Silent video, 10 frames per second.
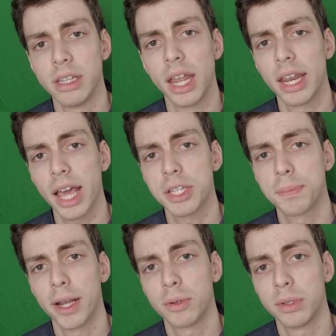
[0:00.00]
in any
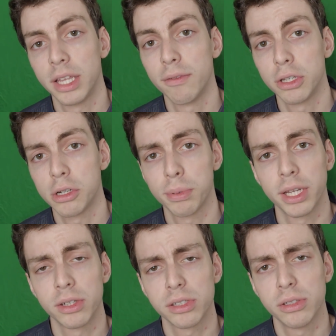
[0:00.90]
aspect when giving your
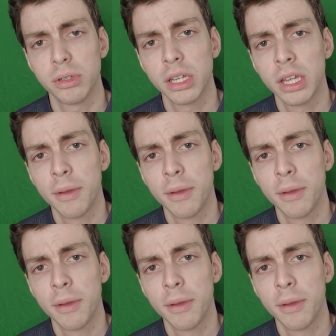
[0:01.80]
players loot,